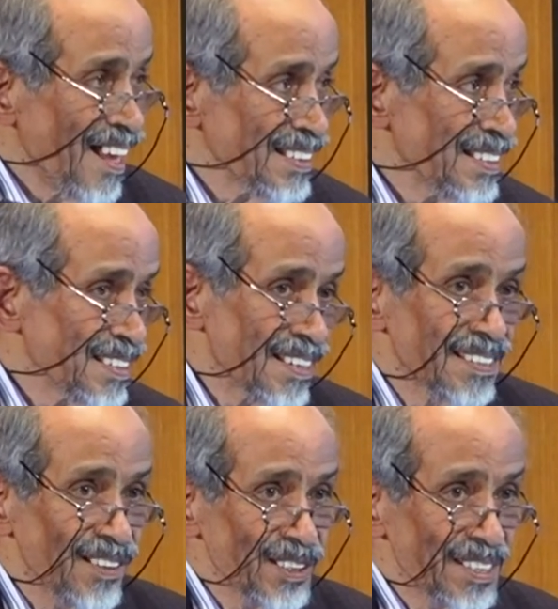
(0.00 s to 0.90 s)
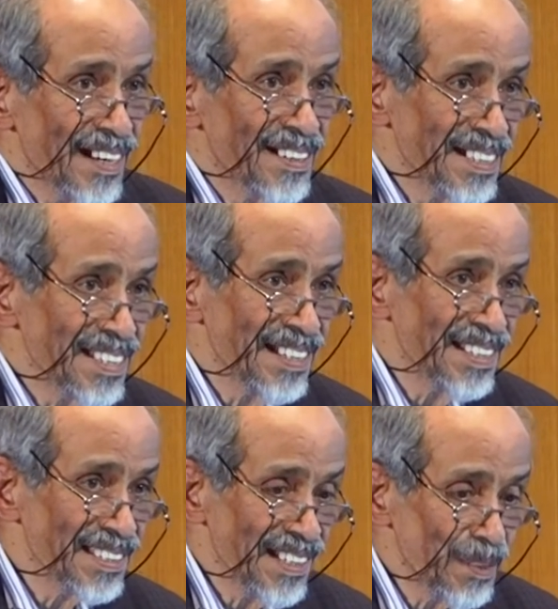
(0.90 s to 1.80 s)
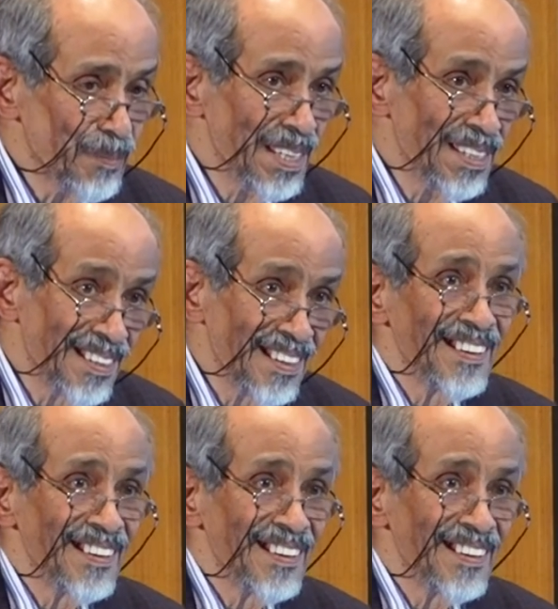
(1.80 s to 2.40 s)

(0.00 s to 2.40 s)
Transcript: As he says, non-standard scientists like me.